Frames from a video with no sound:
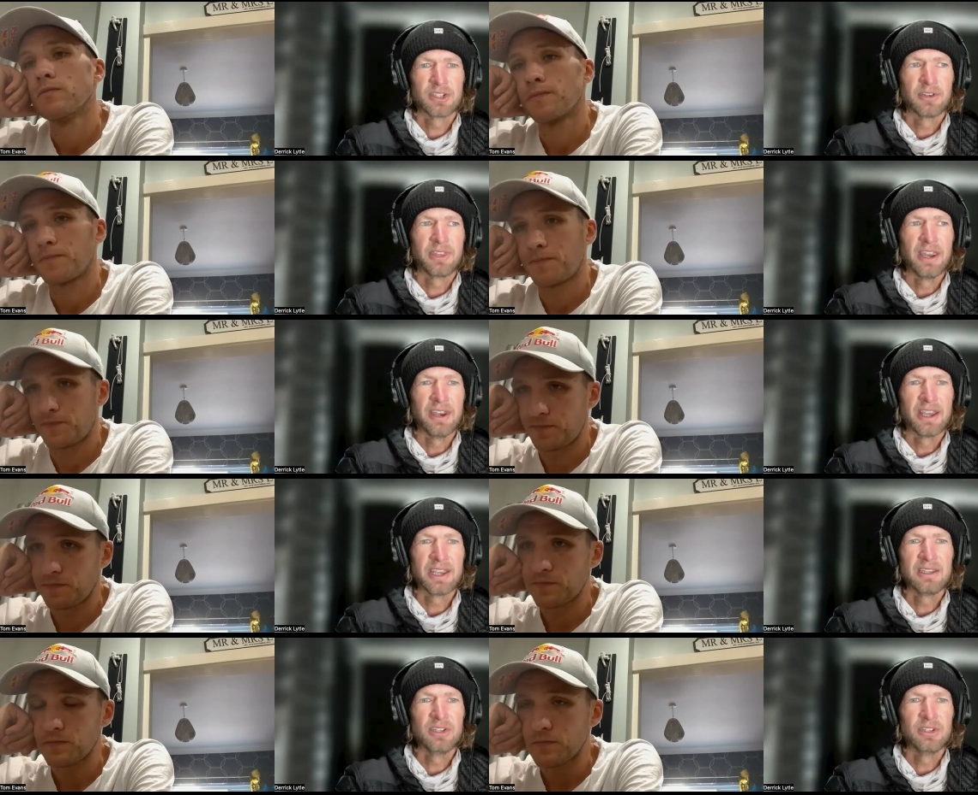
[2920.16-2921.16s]
Speaker 1: start that
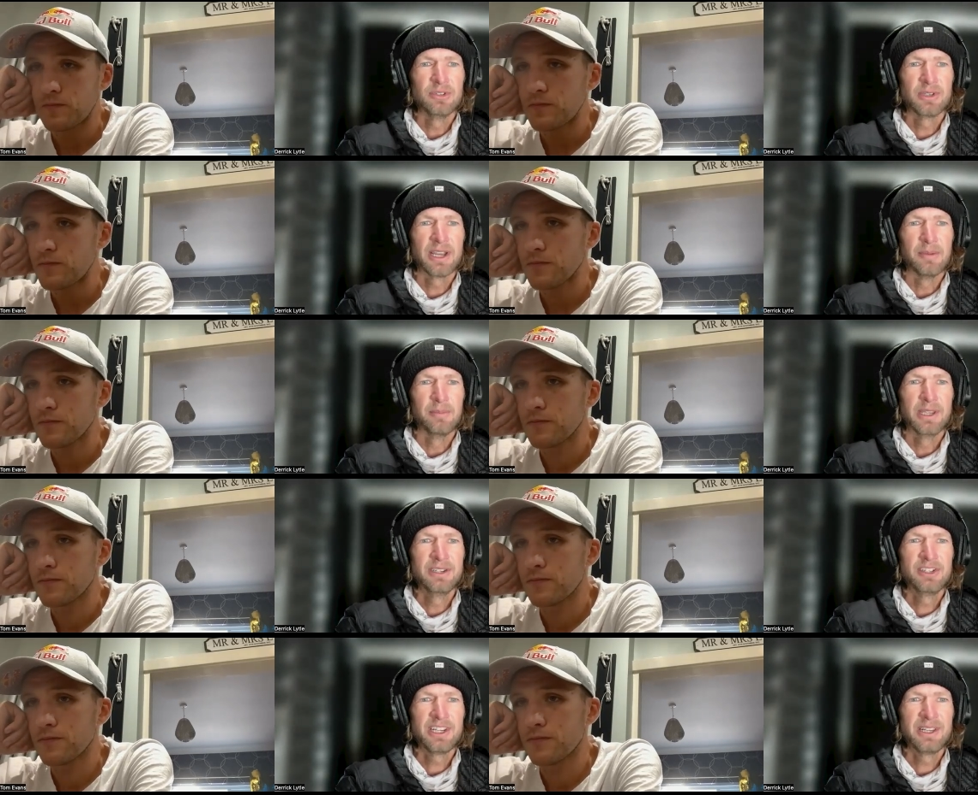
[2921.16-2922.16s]
night, and did you kind of
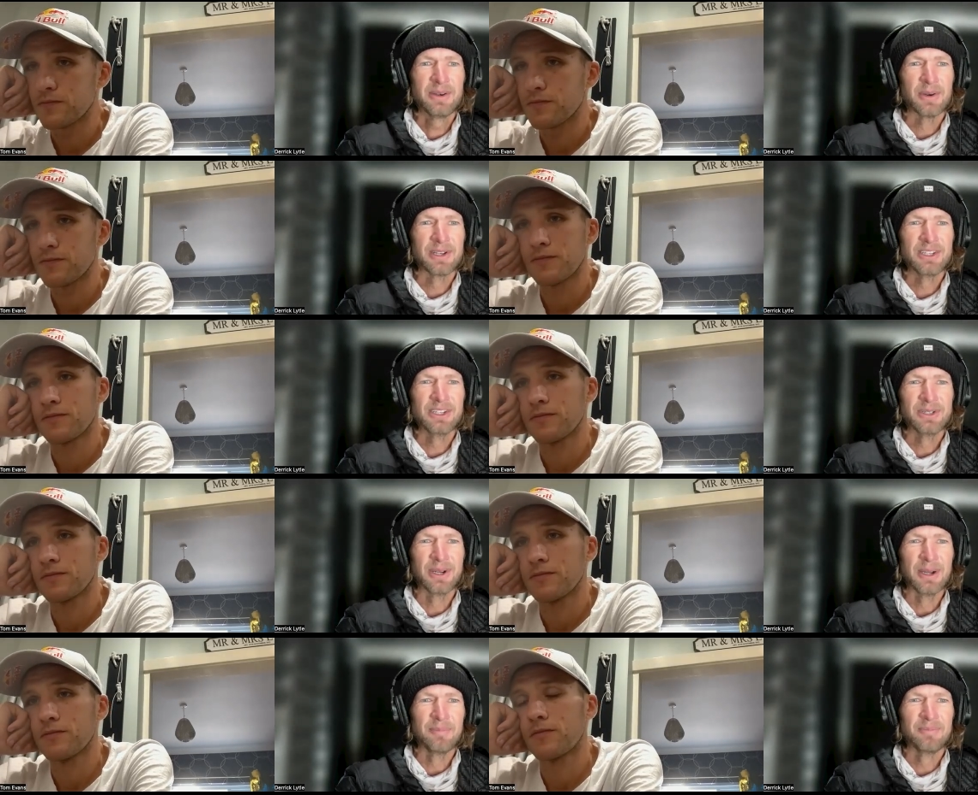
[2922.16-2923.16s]
binge eat, or did
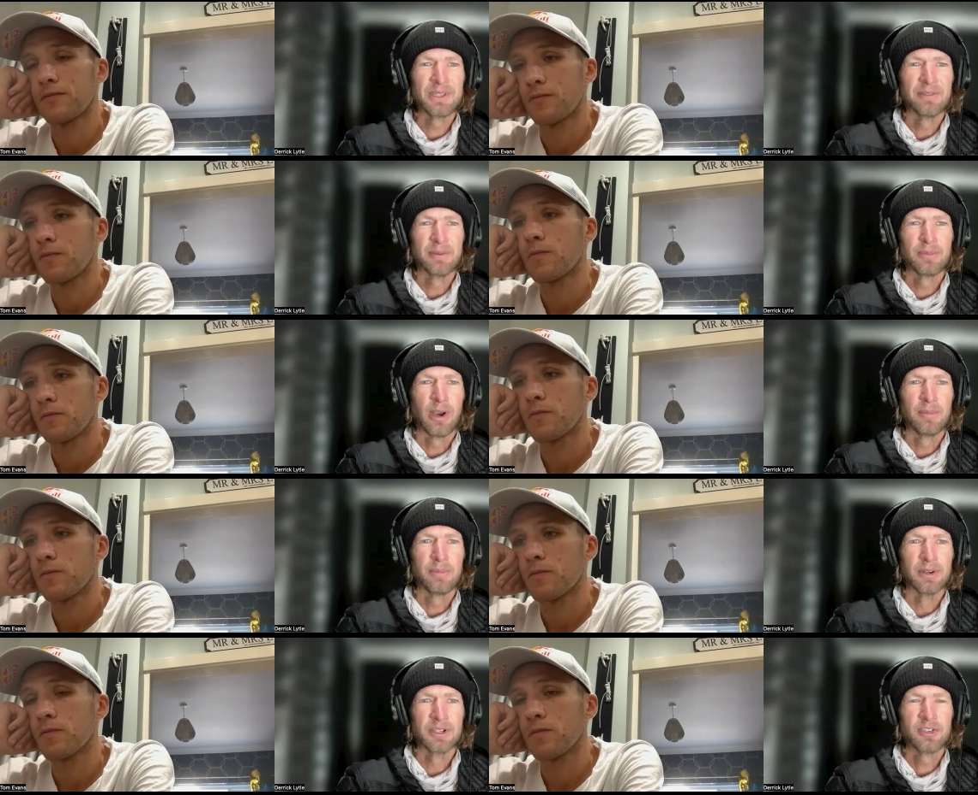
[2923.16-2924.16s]
you um, do you have a
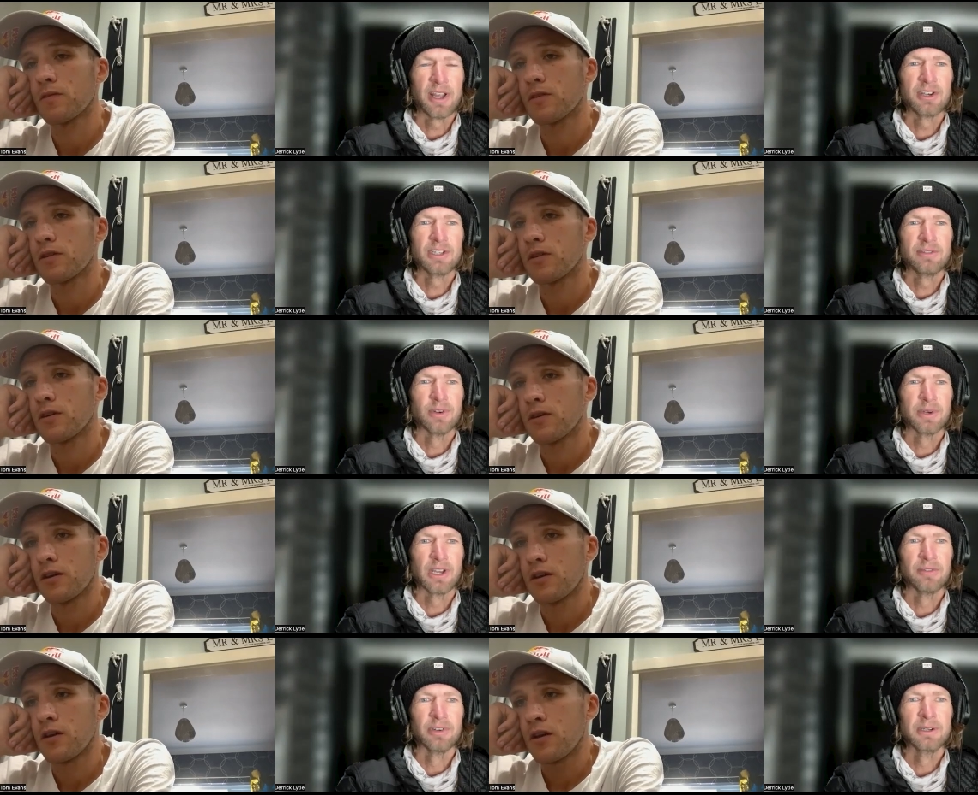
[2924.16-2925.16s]
proper strategy for
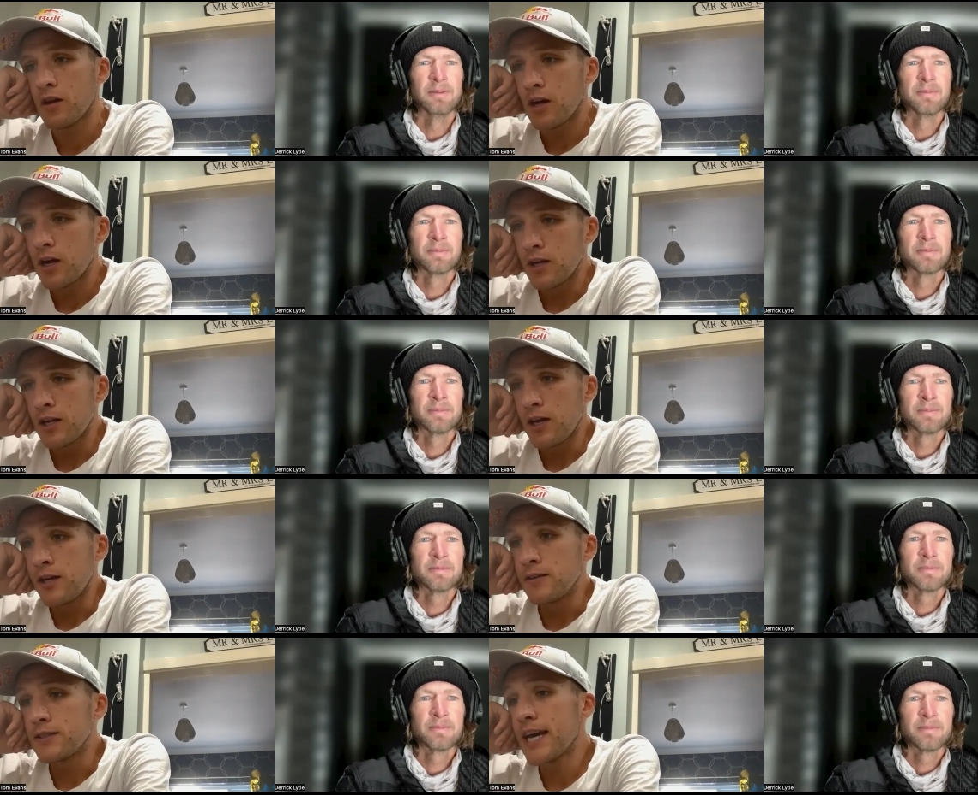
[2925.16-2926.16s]
recovery?
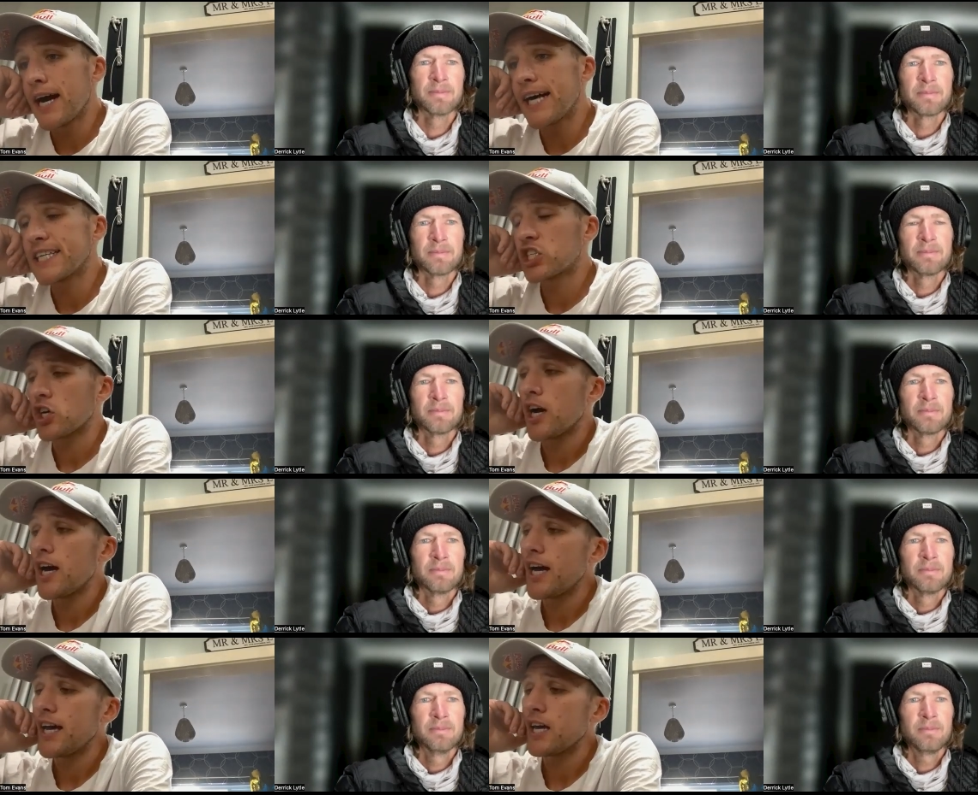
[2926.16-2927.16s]
Speaker 2: Yeah, I
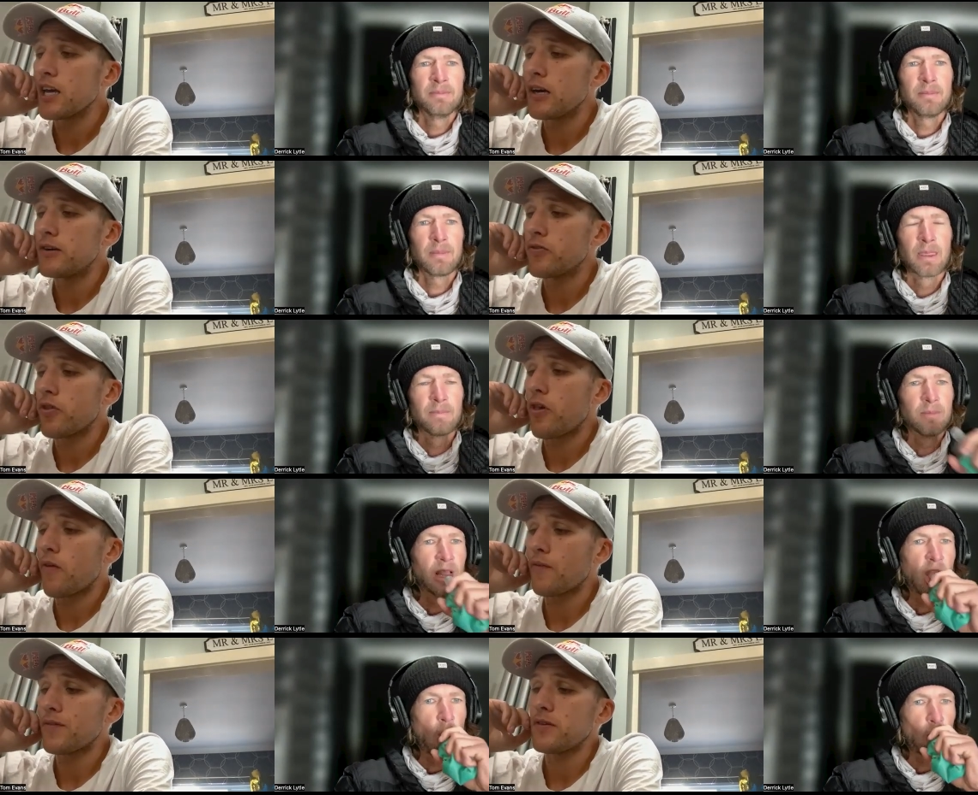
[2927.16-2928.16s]
try.
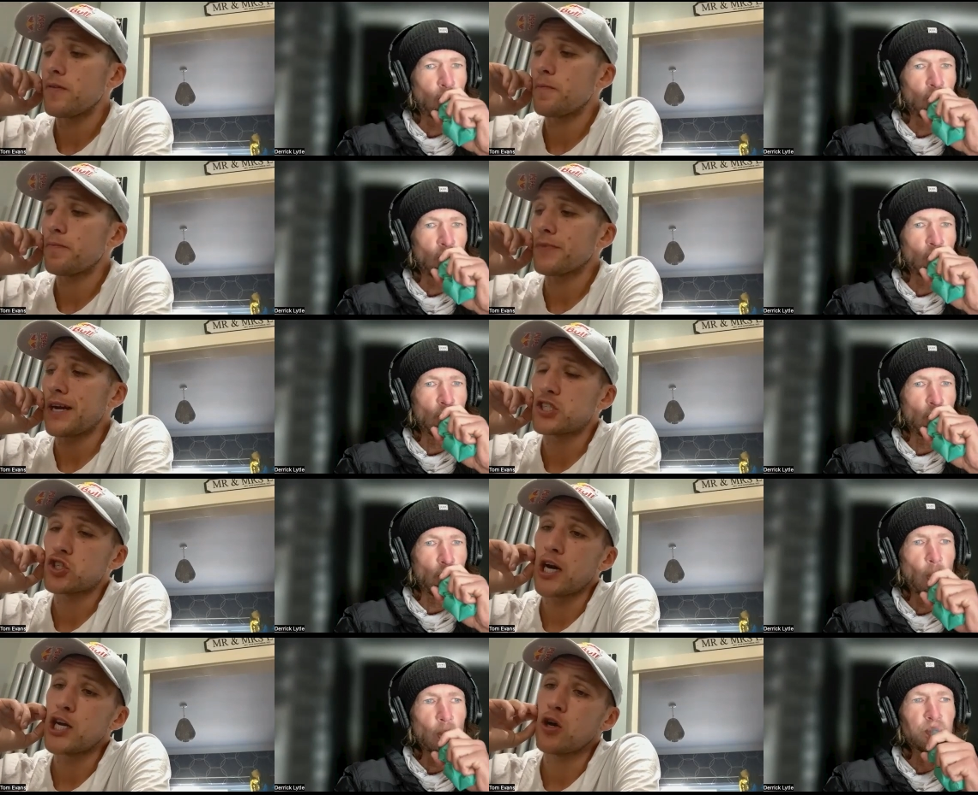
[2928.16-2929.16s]
I
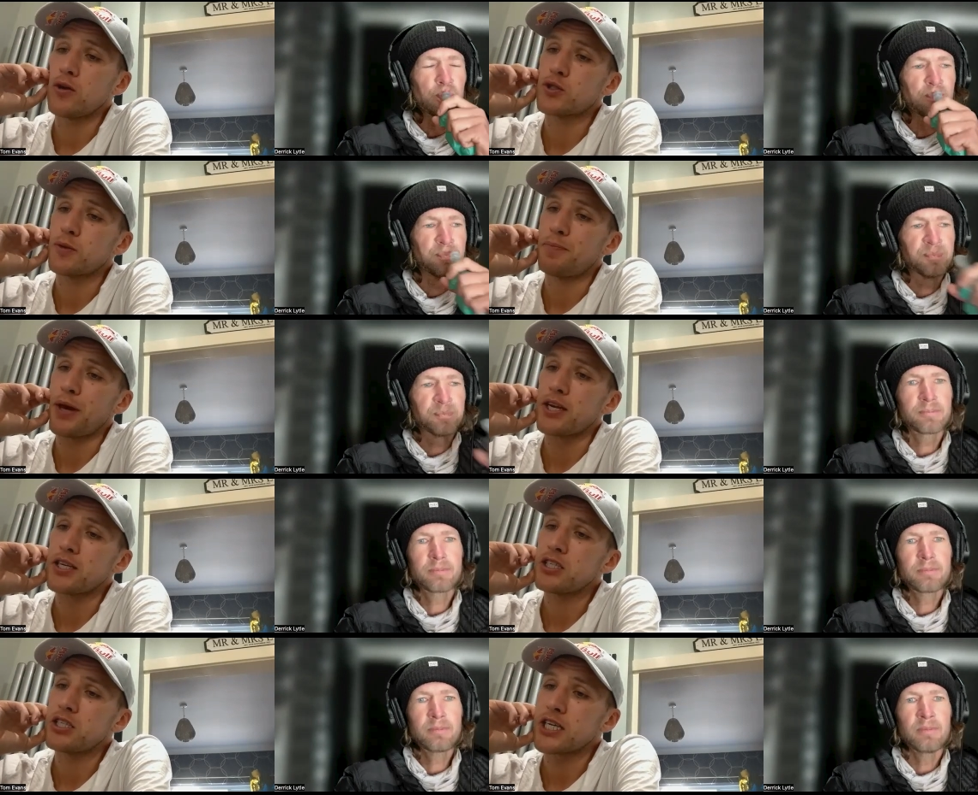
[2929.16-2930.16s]
try not to
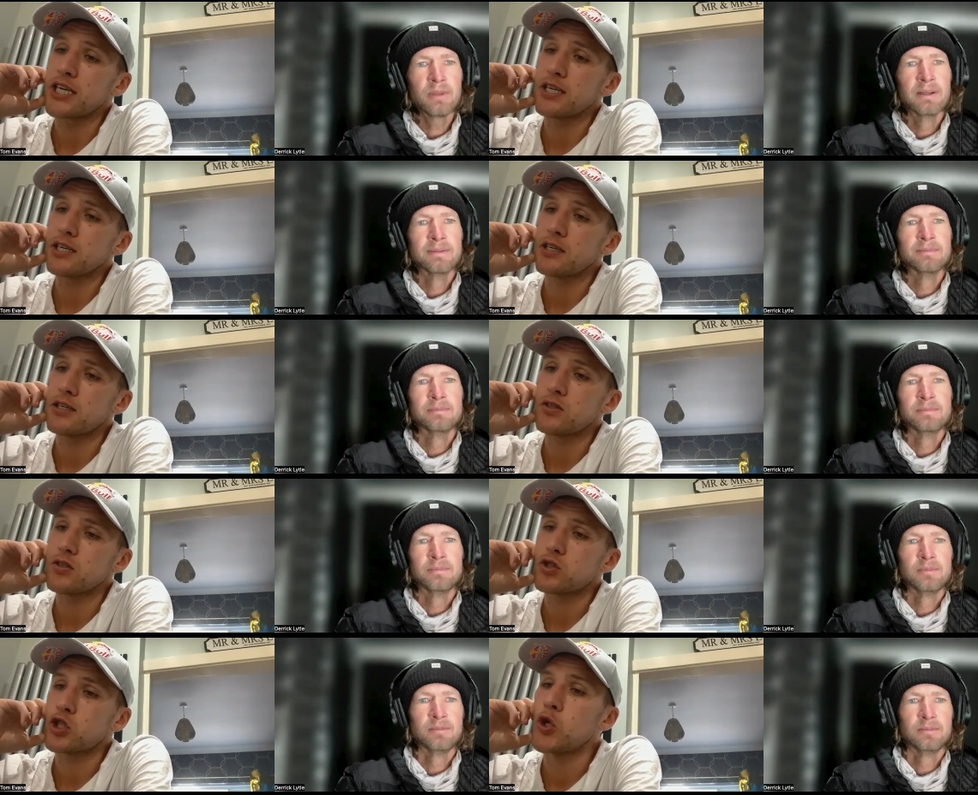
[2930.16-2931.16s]
binge eat
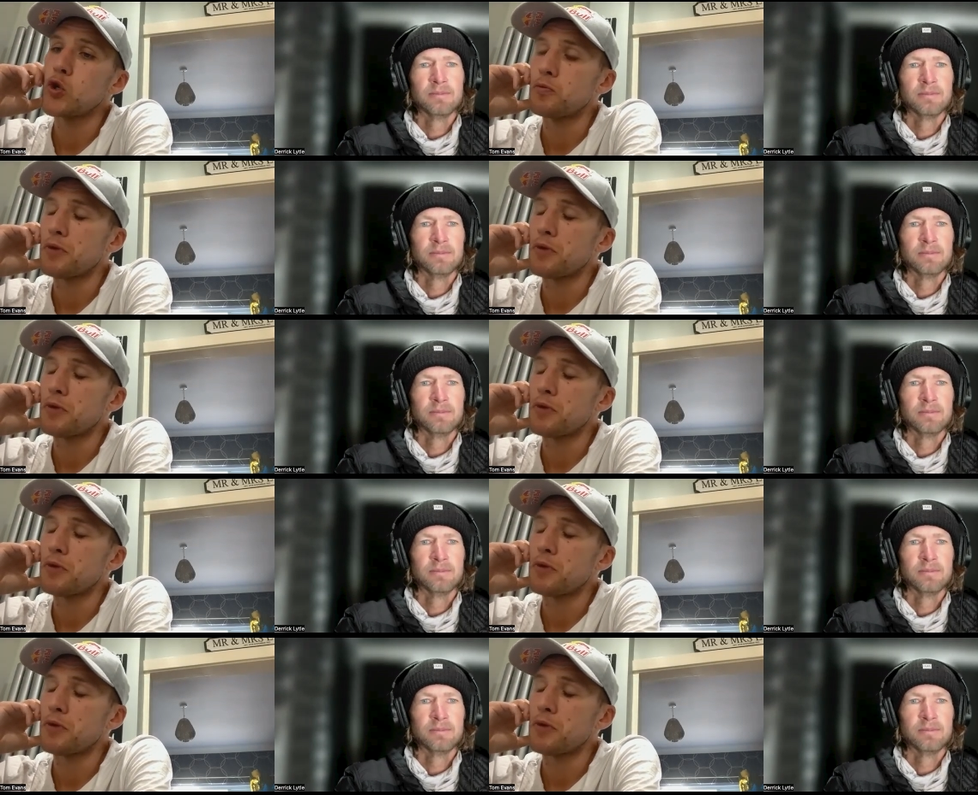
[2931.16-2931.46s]
too